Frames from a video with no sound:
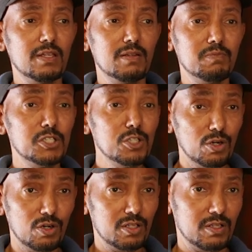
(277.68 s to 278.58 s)

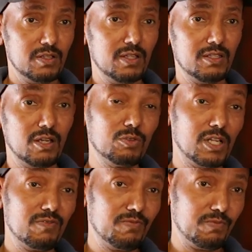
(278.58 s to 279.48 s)
manure that could
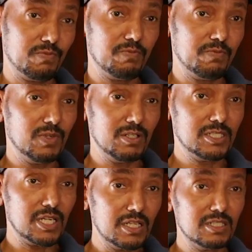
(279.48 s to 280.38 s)
have
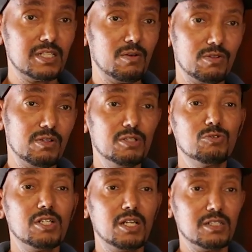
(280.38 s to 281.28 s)
returned some of the
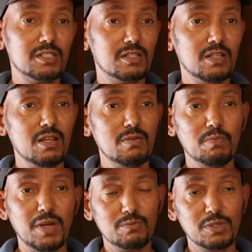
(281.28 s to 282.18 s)
nutrients,
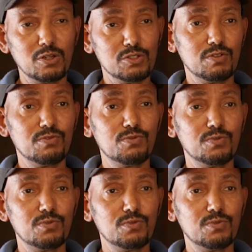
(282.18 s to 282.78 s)
but because of